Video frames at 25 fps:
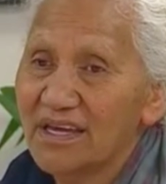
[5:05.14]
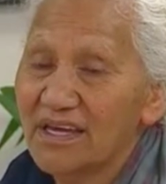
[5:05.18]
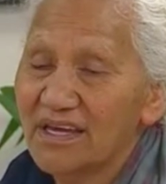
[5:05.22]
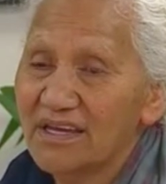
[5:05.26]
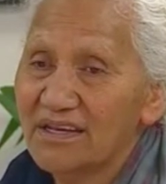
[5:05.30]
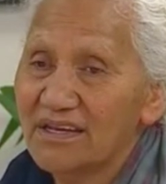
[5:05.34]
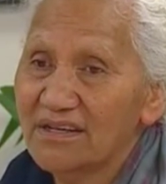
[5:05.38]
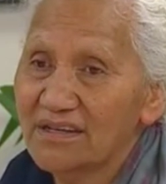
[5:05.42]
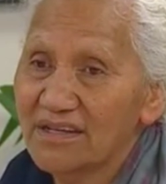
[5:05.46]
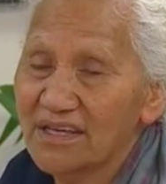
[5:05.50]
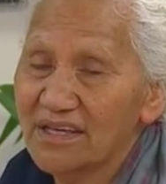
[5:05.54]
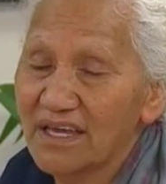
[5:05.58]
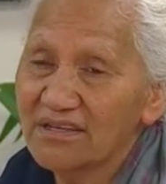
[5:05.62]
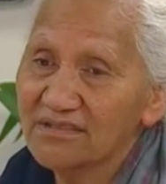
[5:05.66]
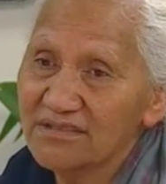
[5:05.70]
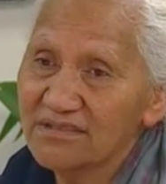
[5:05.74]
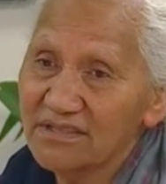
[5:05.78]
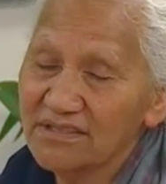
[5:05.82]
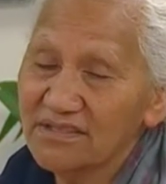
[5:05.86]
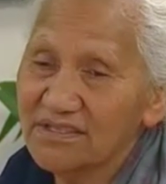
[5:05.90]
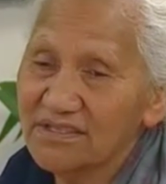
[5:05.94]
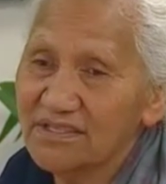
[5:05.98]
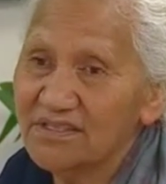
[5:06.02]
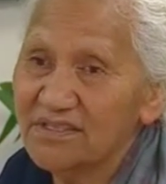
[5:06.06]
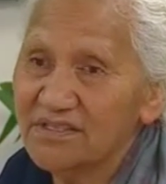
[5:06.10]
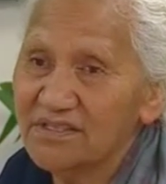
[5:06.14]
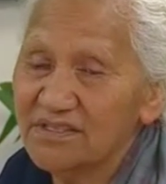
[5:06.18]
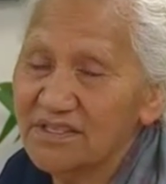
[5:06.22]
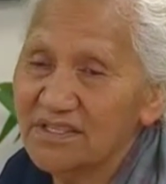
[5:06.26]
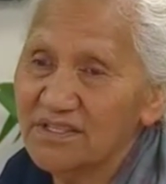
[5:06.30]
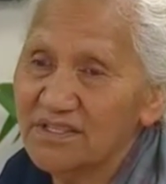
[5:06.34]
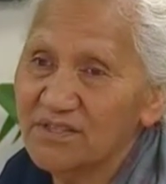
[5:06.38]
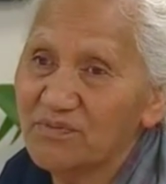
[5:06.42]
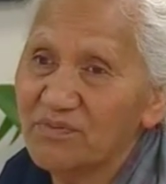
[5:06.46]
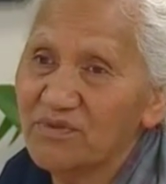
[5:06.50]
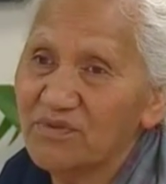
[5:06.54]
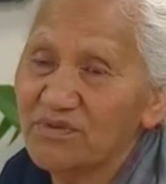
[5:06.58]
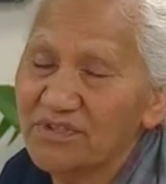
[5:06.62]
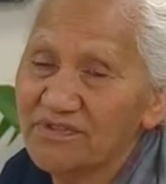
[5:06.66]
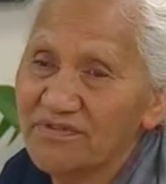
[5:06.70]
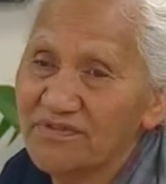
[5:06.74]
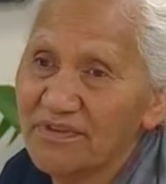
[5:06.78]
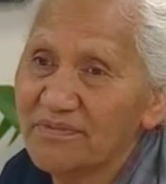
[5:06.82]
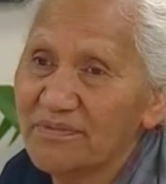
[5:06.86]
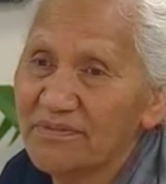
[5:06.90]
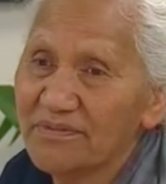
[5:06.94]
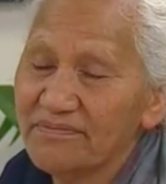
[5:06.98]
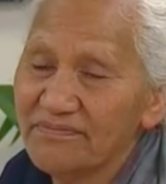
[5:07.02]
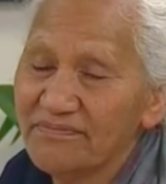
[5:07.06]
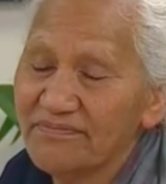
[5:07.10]
and counseled these, these boys
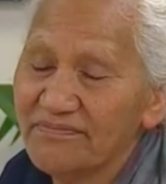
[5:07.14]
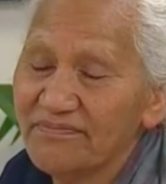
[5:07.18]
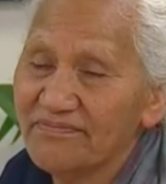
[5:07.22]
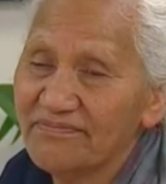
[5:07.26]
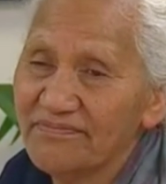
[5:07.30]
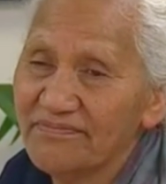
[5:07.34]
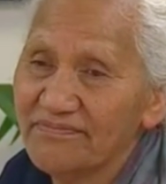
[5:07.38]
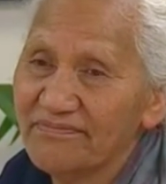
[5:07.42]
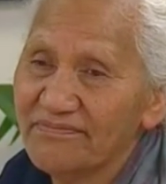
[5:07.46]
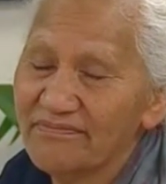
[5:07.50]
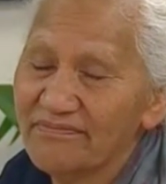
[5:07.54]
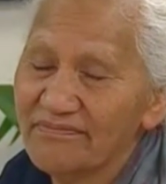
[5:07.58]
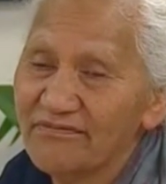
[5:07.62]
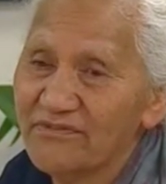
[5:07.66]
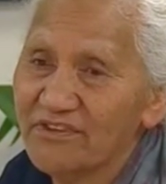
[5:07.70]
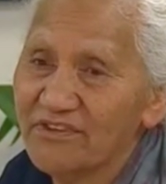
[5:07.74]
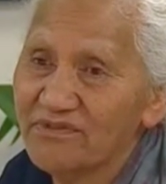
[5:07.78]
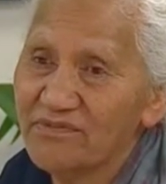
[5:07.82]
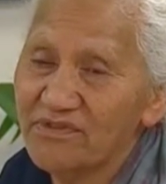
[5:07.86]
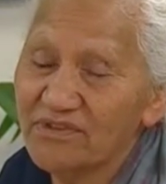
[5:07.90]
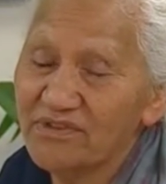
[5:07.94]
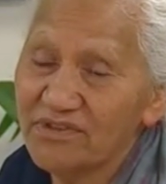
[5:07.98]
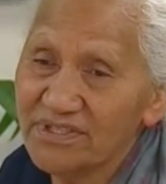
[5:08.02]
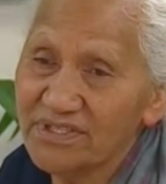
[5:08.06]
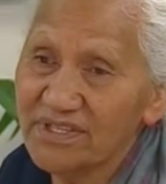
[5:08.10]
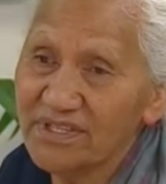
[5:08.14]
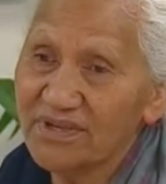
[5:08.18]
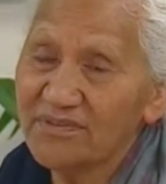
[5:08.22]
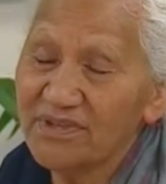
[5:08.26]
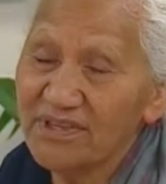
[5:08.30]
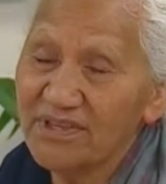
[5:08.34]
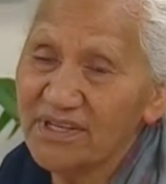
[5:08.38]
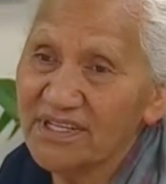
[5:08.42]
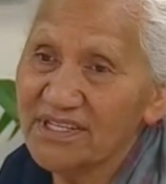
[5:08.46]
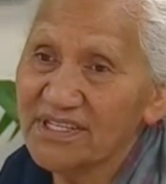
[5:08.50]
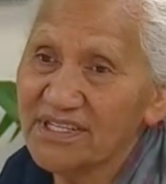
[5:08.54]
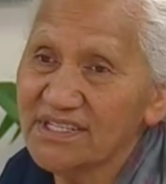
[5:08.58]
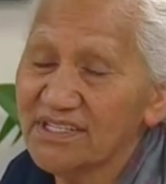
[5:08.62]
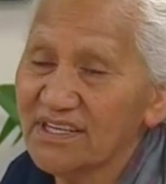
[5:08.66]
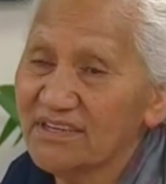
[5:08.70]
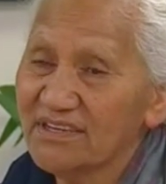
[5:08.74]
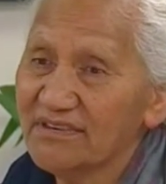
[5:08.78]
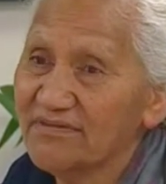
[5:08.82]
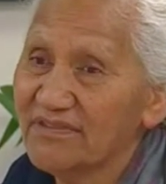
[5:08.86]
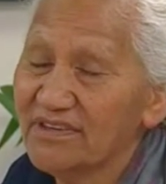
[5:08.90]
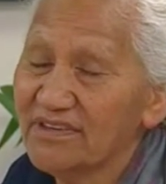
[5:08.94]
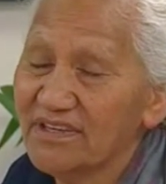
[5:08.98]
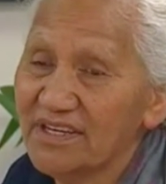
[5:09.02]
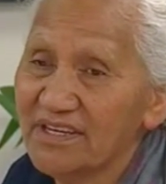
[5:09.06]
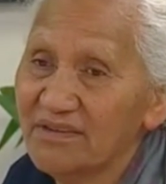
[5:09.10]
from from doing some of that
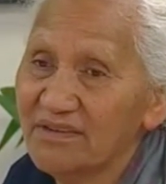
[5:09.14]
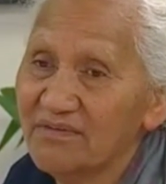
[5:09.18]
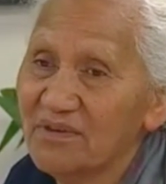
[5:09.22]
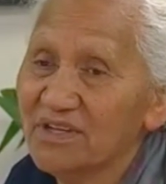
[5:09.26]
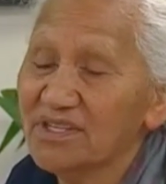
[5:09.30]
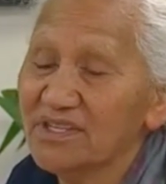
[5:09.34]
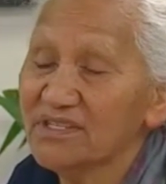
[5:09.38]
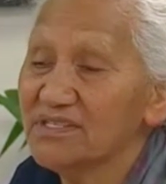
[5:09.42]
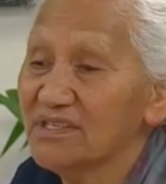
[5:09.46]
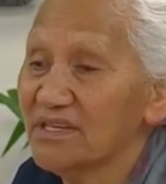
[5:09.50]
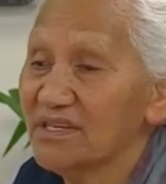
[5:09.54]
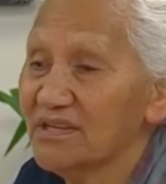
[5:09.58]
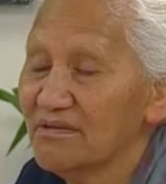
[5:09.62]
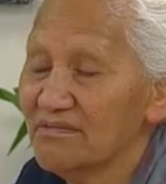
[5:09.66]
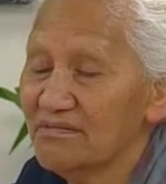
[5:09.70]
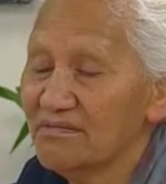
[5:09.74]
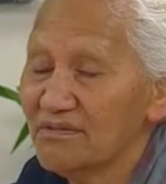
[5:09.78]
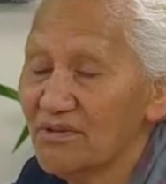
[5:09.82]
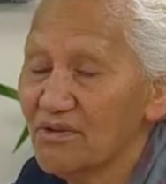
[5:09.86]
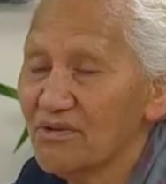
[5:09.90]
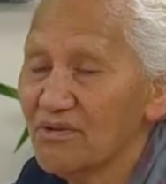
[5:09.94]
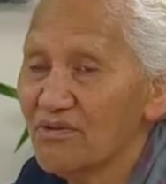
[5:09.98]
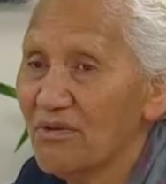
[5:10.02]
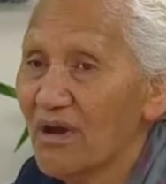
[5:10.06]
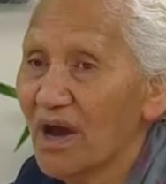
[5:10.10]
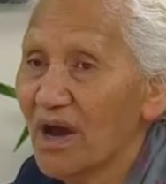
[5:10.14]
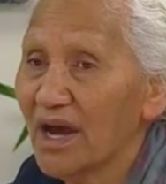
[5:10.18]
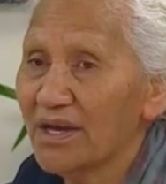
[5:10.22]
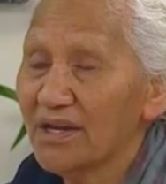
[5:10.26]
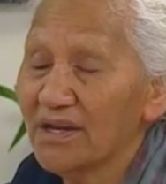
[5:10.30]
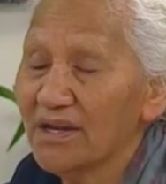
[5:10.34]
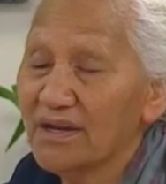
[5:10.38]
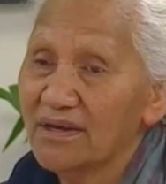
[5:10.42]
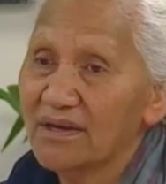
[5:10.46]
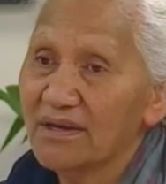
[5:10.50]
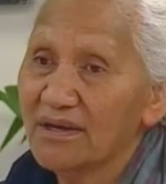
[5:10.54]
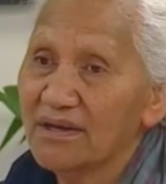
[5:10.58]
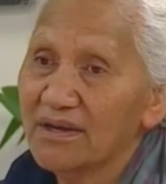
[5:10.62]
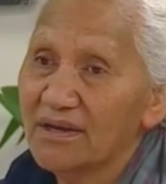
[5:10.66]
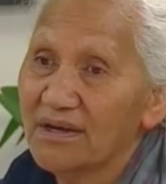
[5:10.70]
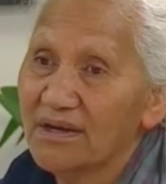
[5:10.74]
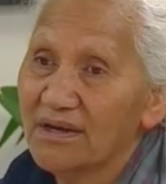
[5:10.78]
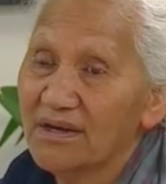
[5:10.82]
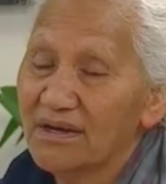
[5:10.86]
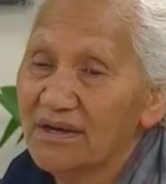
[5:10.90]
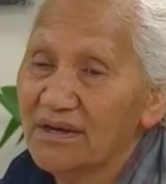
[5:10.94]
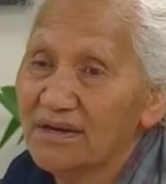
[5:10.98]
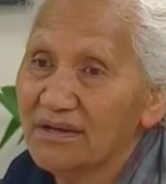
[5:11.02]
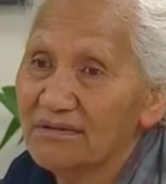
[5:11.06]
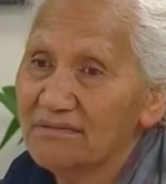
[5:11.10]
stuff. And then once they were all right,
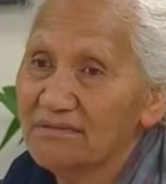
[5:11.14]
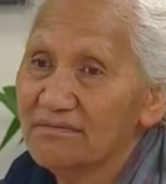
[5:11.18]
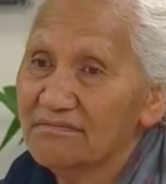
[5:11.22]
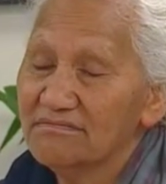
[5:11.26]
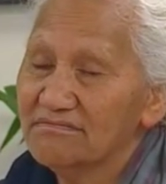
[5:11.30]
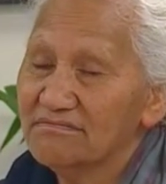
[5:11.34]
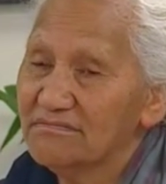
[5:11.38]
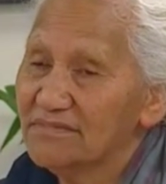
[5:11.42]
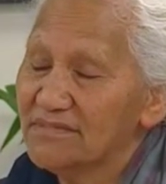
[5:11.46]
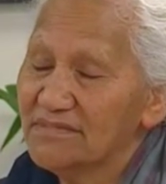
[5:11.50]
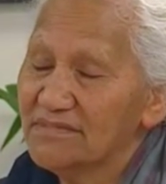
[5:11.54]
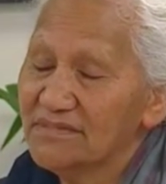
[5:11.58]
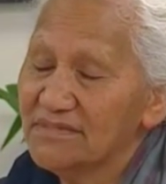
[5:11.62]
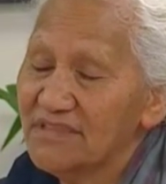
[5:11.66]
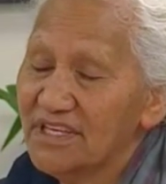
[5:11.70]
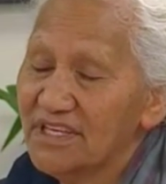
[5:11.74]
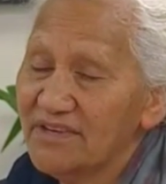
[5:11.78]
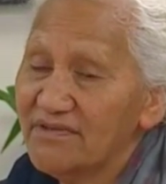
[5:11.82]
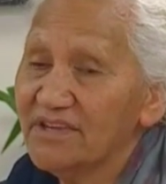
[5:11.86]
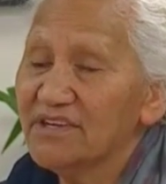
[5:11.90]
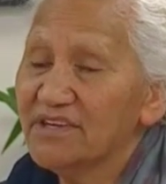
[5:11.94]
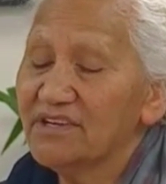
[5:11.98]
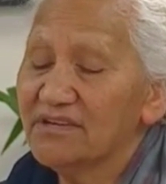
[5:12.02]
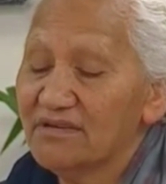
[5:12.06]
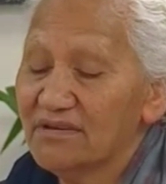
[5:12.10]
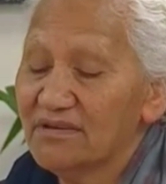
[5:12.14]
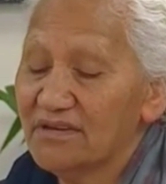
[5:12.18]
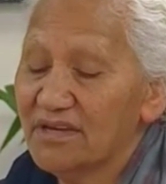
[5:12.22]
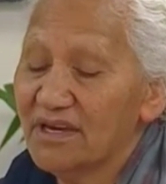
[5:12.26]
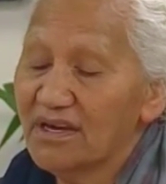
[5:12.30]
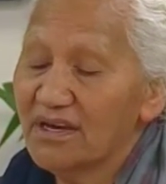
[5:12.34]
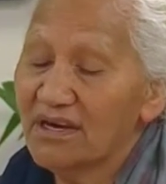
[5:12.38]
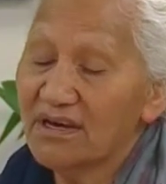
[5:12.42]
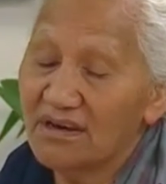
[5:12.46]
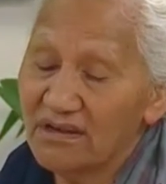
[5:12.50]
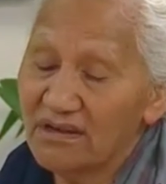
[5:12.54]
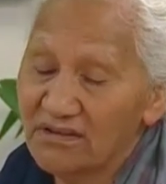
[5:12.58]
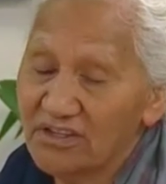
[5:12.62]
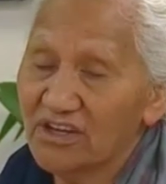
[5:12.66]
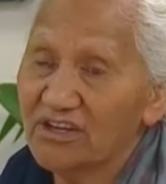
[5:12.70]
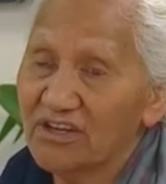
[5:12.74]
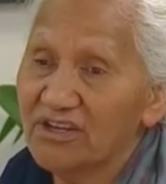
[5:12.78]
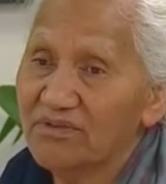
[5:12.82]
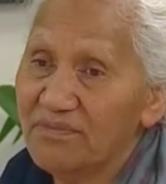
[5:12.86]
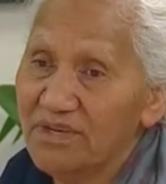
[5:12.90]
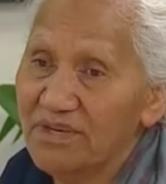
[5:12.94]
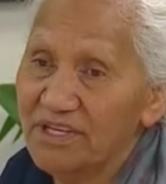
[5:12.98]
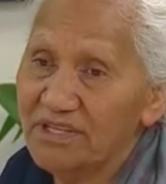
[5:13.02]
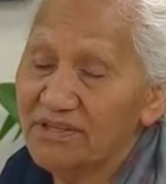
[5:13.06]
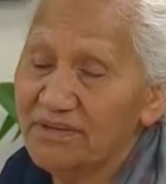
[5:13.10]
I'd never uh, I'd
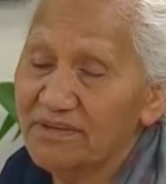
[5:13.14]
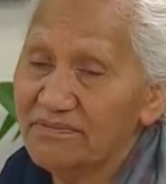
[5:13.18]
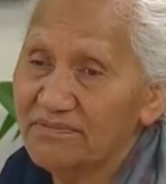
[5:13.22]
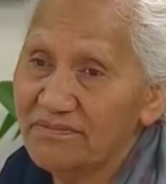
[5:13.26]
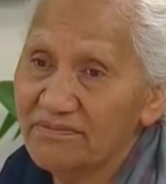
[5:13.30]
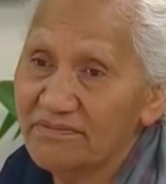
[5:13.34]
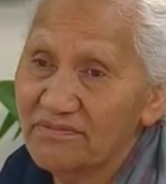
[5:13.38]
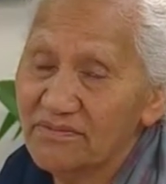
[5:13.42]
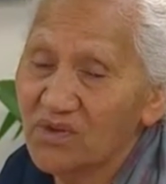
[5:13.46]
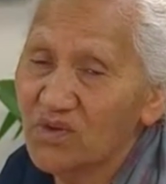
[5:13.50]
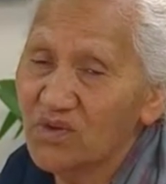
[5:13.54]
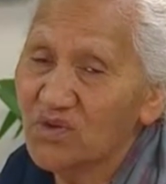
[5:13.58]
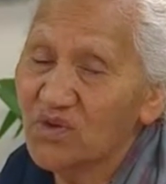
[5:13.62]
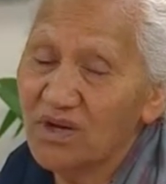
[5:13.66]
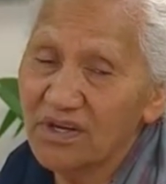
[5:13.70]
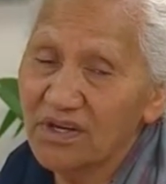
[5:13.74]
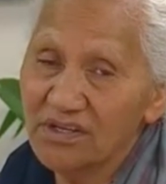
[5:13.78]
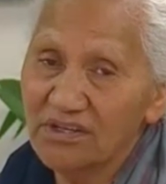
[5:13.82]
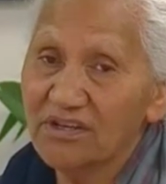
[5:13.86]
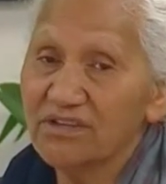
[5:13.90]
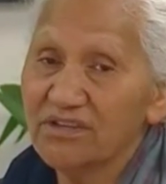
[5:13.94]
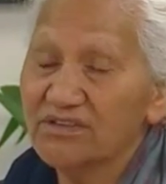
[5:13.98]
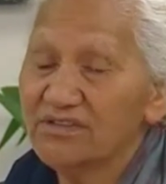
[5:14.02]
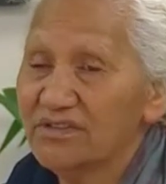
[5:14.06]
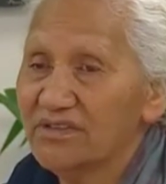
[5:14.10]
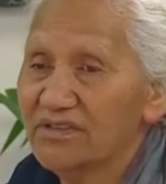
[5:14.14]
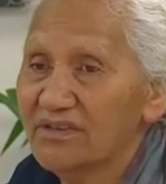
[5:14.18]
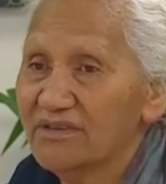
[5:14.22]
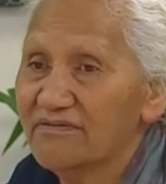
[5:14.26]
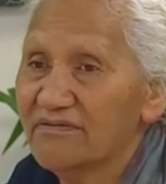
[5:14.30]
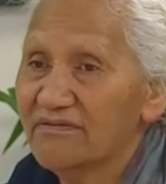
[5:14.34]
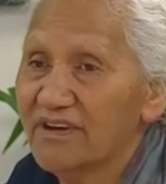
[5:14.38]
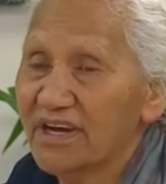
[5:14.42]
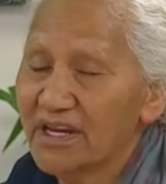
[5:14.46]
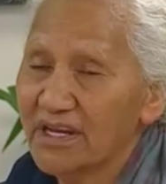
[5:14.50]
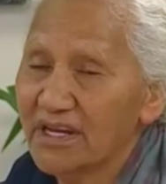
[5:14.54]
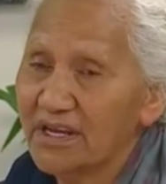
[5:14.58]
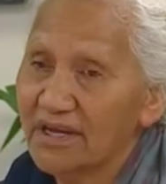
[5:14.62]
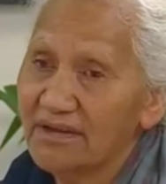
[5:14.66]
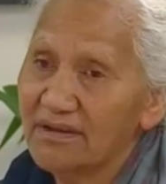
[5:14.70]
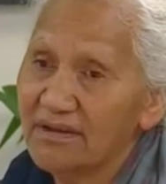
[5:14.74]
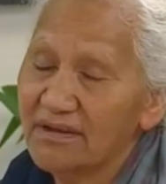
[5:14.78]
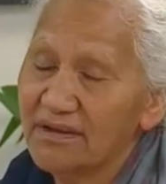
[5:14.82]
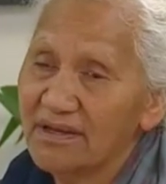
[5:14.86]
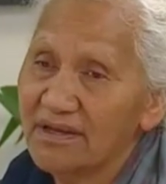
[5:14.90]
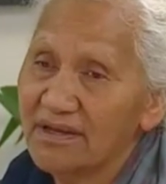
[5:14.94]
go and meet them, or I'd go to their whare.